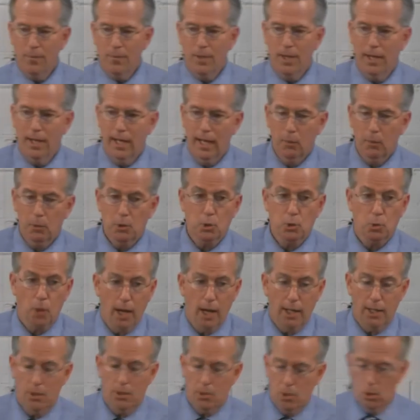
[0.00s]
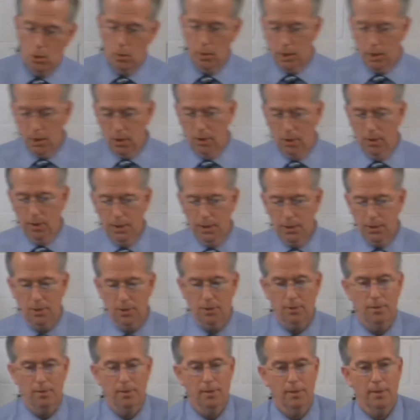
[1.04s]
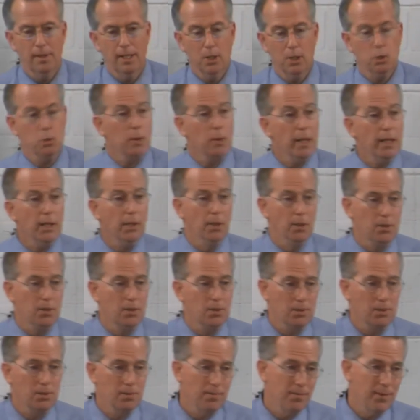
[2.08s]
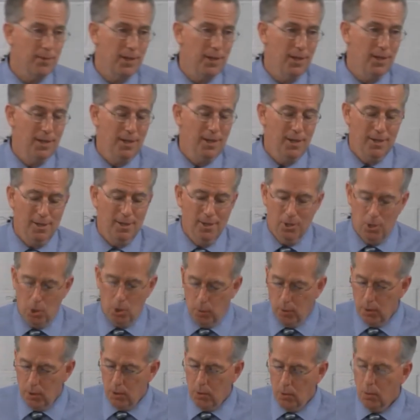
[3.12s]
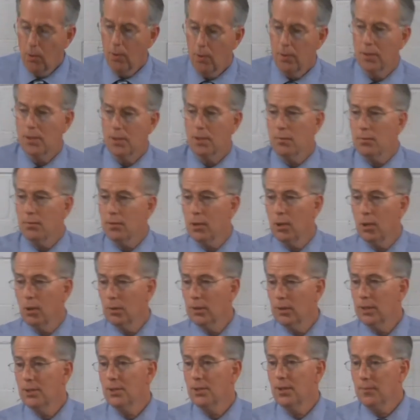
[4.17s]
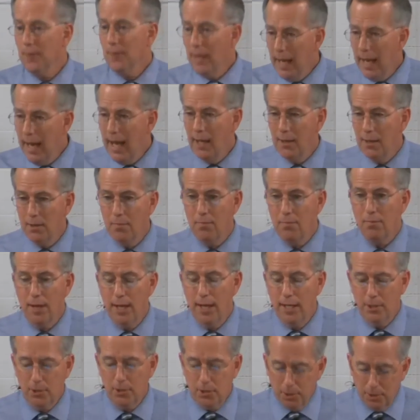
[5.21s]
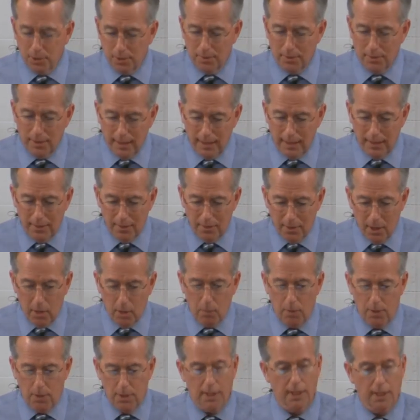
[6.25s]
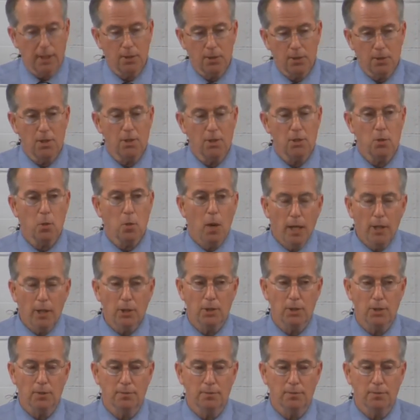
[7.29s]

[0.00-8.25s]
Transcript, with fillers: He was writing to encourage his readers to endure the difficulties that they had to face in their particular situation.